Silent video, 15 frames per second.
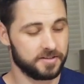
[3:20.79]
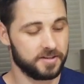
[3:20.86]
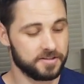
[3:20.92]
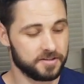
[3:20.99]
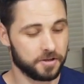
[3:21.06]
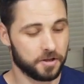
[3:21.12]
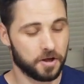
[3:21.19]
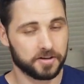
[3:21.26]

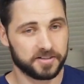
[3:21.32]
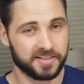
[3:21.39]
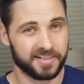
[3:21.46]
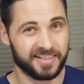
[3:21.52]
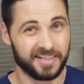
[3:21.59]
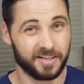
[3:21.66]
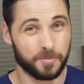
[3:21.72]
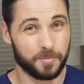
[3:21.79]
These clocked
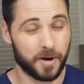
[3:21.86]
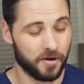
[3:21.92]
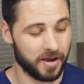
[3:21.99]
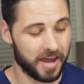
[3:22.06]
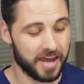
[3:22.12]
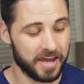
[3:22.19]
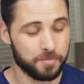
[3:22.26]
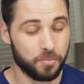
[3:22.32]
in at
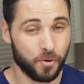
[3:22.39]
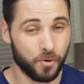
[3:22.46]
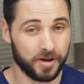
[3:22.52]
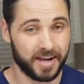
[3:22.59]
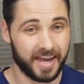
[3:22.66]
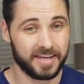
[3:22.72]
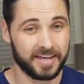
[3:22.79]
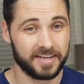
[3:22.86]
about
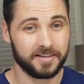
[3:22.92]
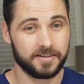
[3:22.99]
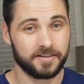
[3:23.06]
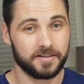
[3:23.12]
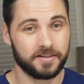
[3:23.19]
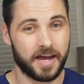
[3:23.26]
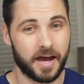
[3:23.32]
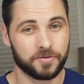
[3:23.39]
8.8
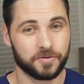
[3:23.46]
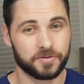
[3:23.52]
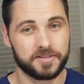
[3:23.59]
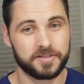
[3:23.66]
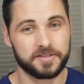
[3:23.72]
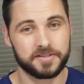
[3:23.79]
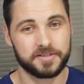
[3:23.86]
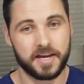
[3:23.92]

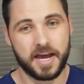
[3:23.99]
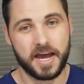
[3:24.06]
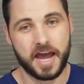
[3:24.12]
ounces.